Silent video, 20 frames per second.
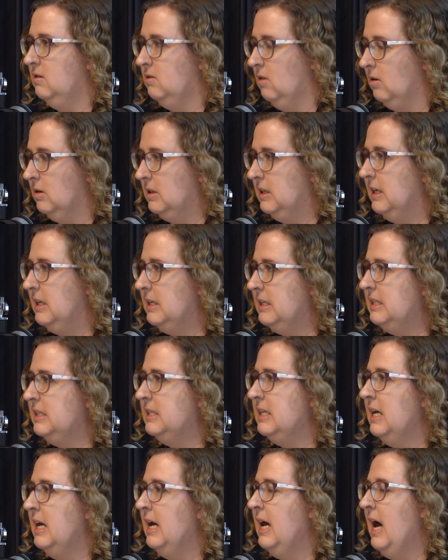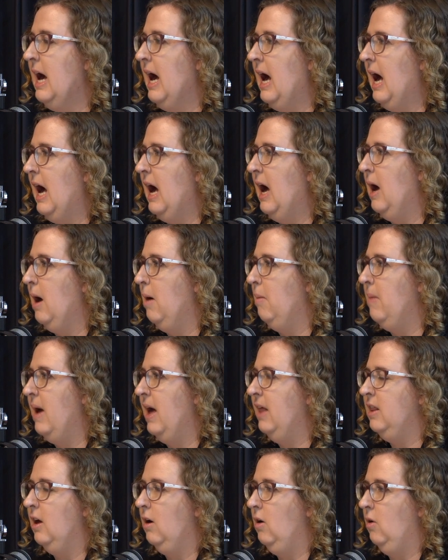doctors, and